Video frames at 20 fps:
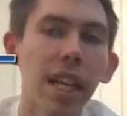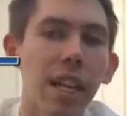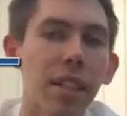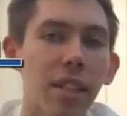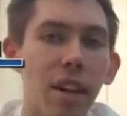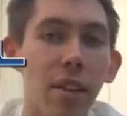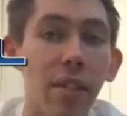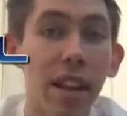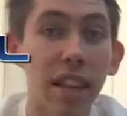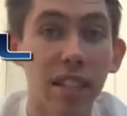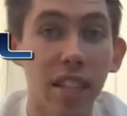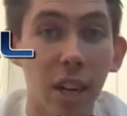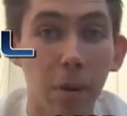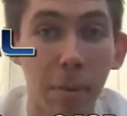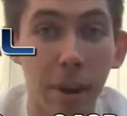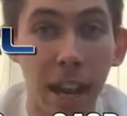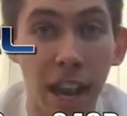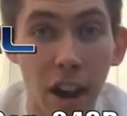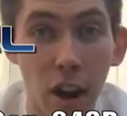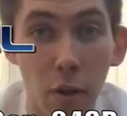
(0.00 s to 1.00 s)
So that's going
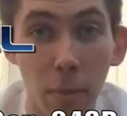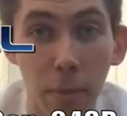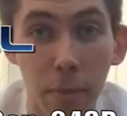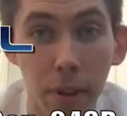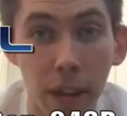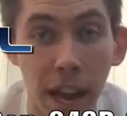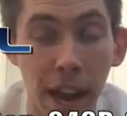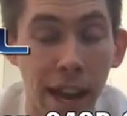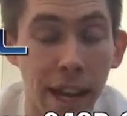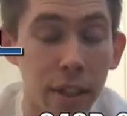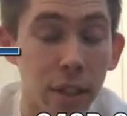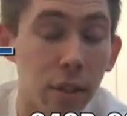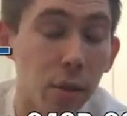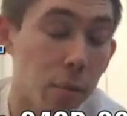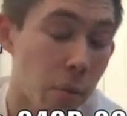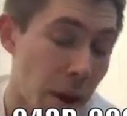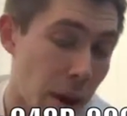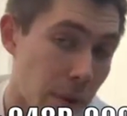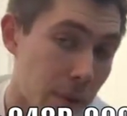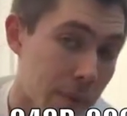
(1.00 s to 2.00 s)
to be a help as
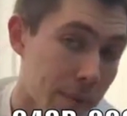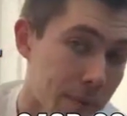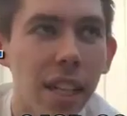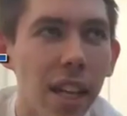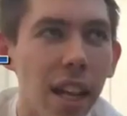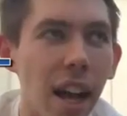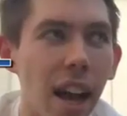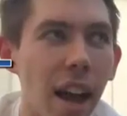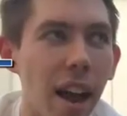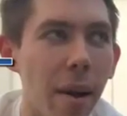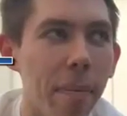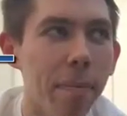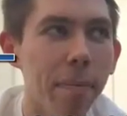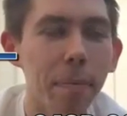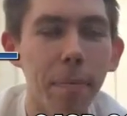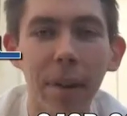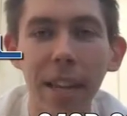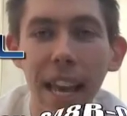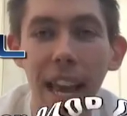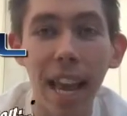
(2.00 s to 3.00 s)
well.
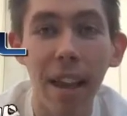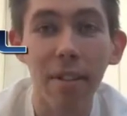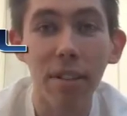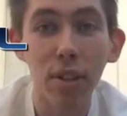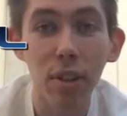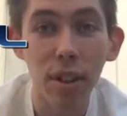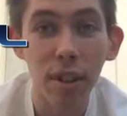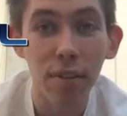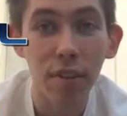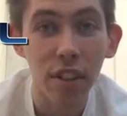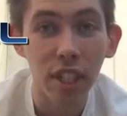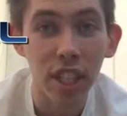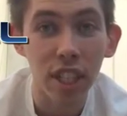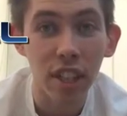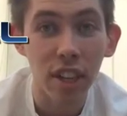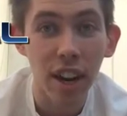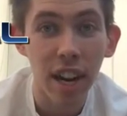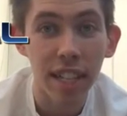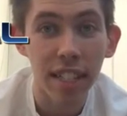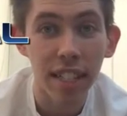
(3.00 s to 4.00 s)
But yeah, enjoy the
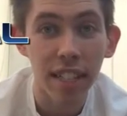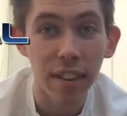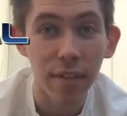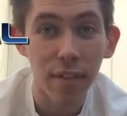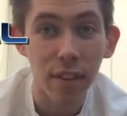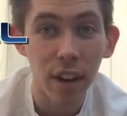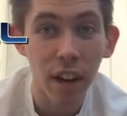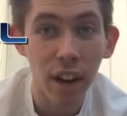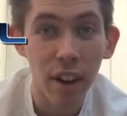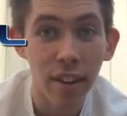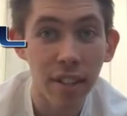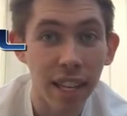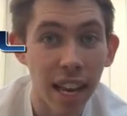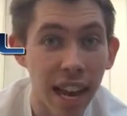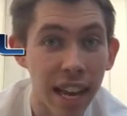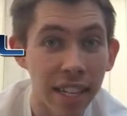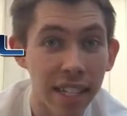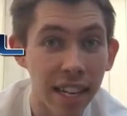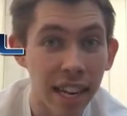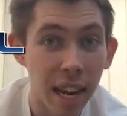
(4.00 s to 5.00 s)
footage, guys, that follows,
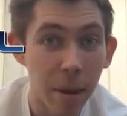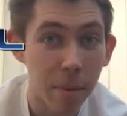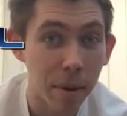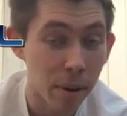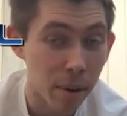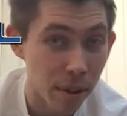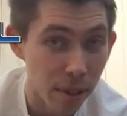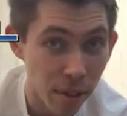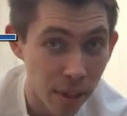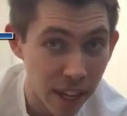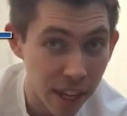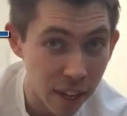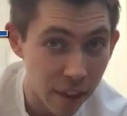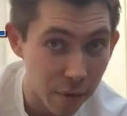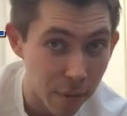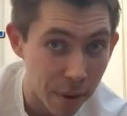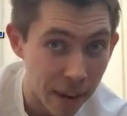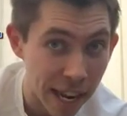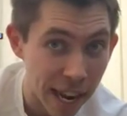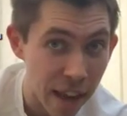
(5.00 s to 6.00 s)
and let me know what you think
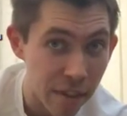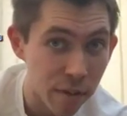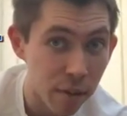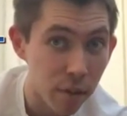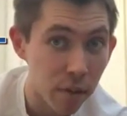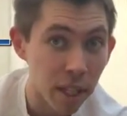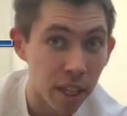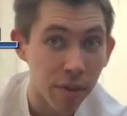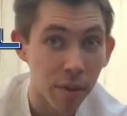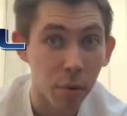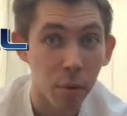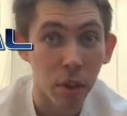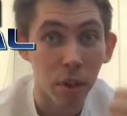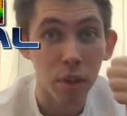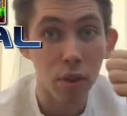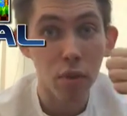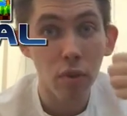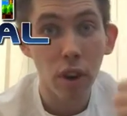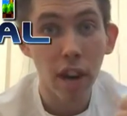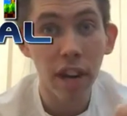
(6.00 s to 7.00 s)
of my levels and if you
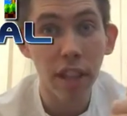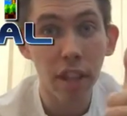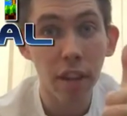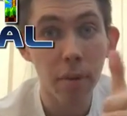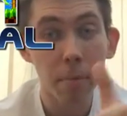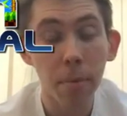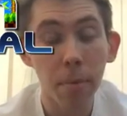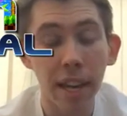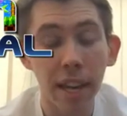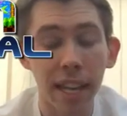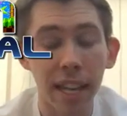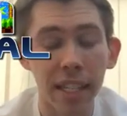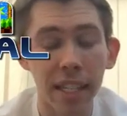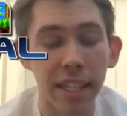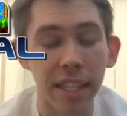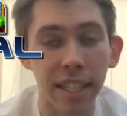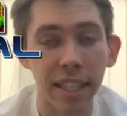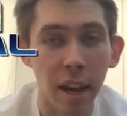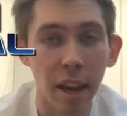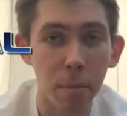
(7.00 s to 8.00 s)
want to try them. Again,
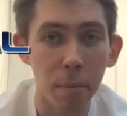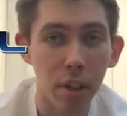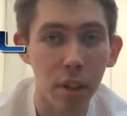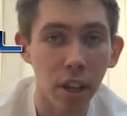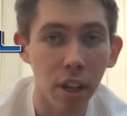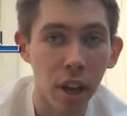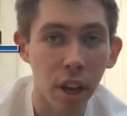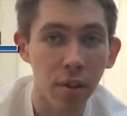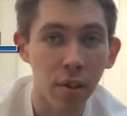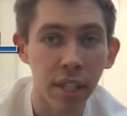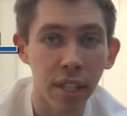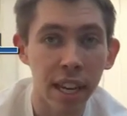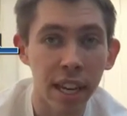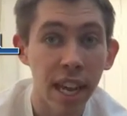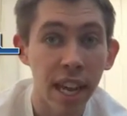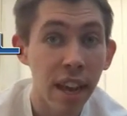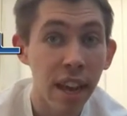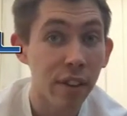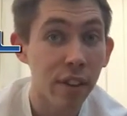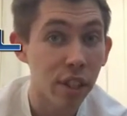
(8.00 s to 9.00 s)
as I say, I'll put the codes
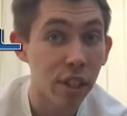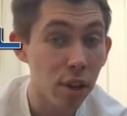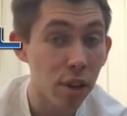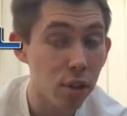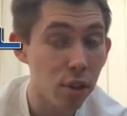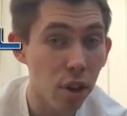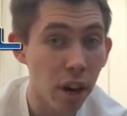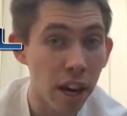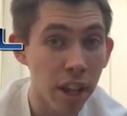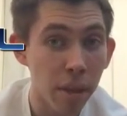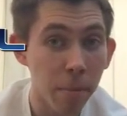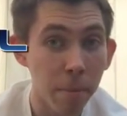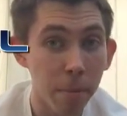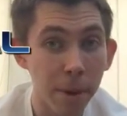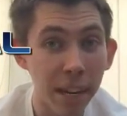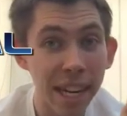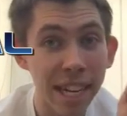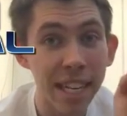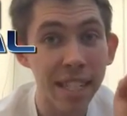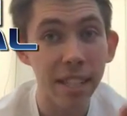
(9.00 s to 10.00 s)
in. If you do try them,
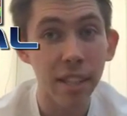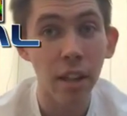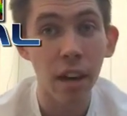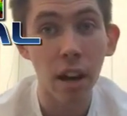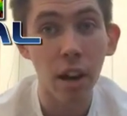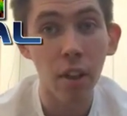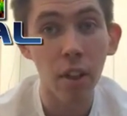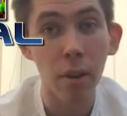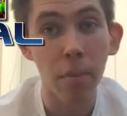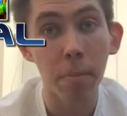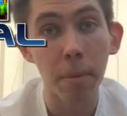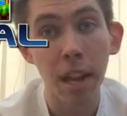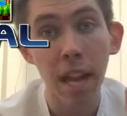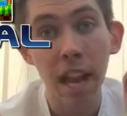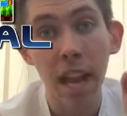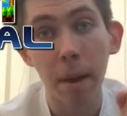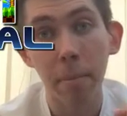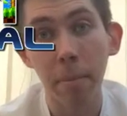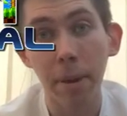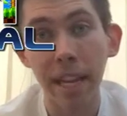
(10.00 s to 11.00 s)
please star them
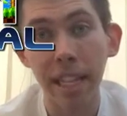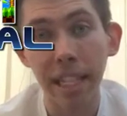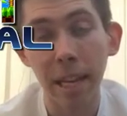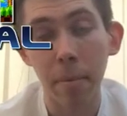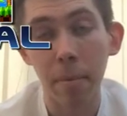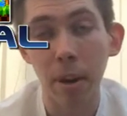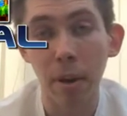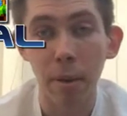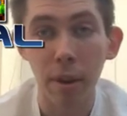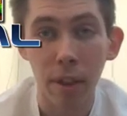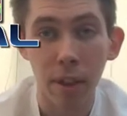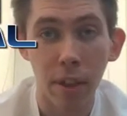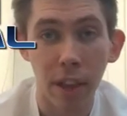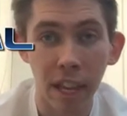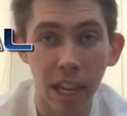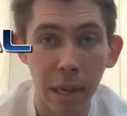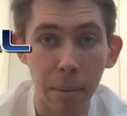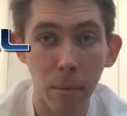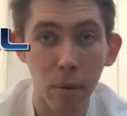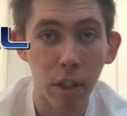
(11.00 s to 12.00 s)
and please let me know what you
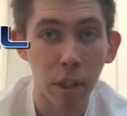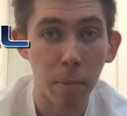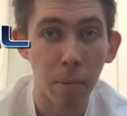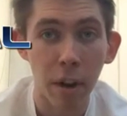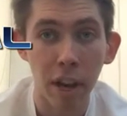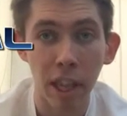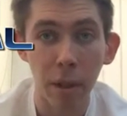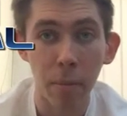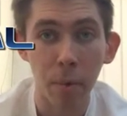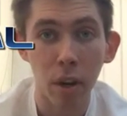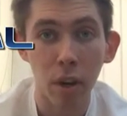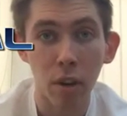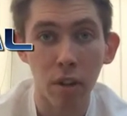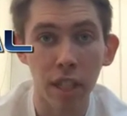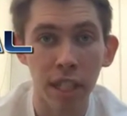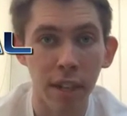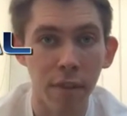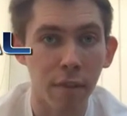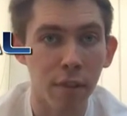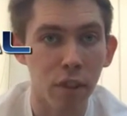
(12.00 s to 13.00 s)
think. I'm also putting them on
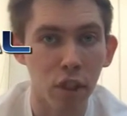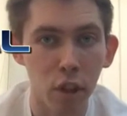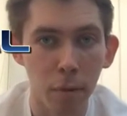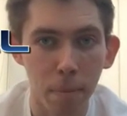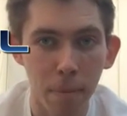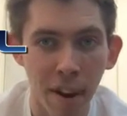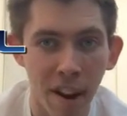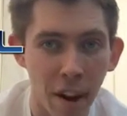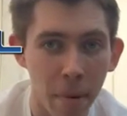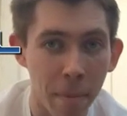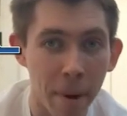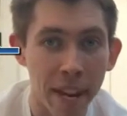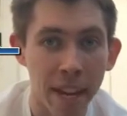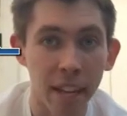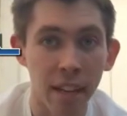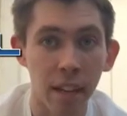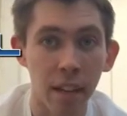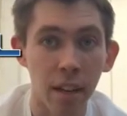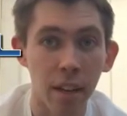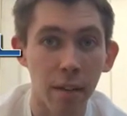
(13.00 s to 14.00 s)
lots of different Super Mario
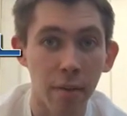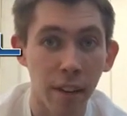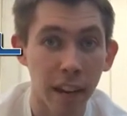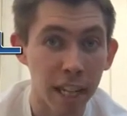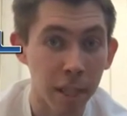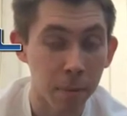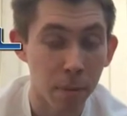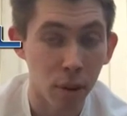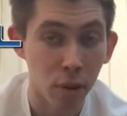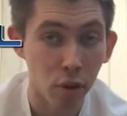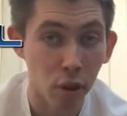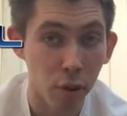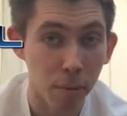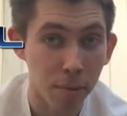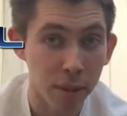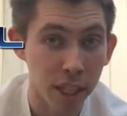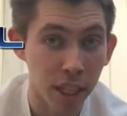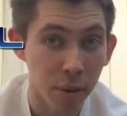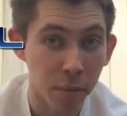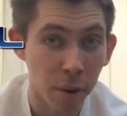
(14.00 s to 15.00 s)
Maker Facebook
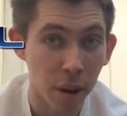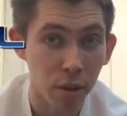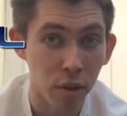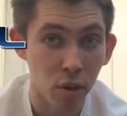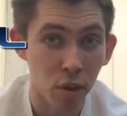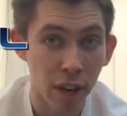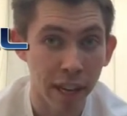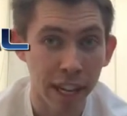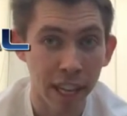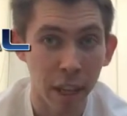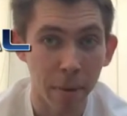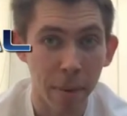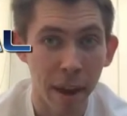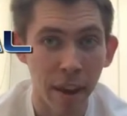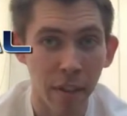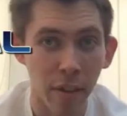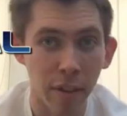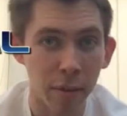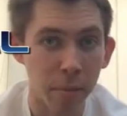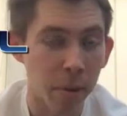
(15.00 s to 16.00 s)
groups as well, as try and get them
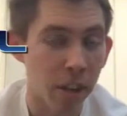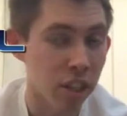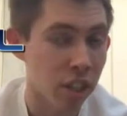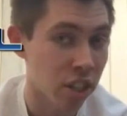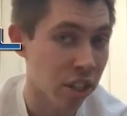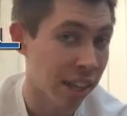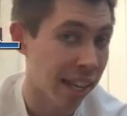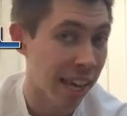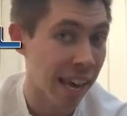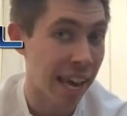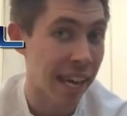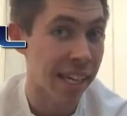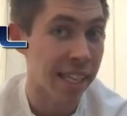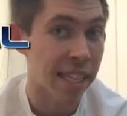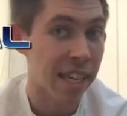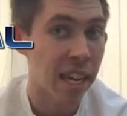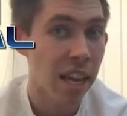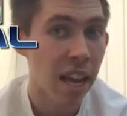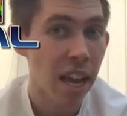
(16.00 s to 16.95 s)
out there as much as I can.